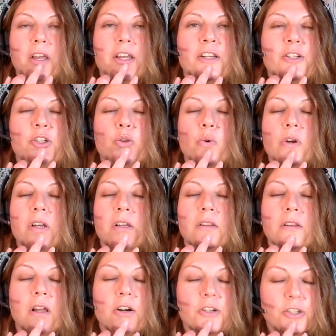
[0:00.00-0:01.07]
enjoying
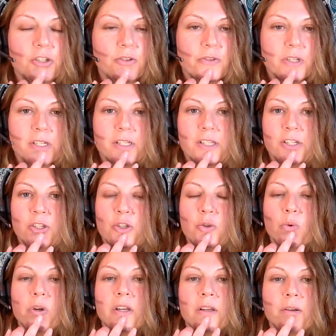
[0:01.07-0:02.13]
luxuries,
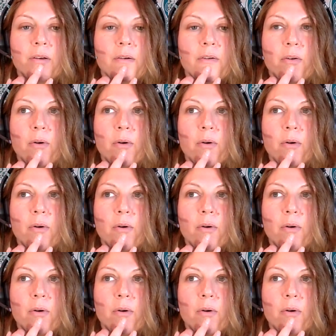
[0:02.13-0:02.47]
enjoying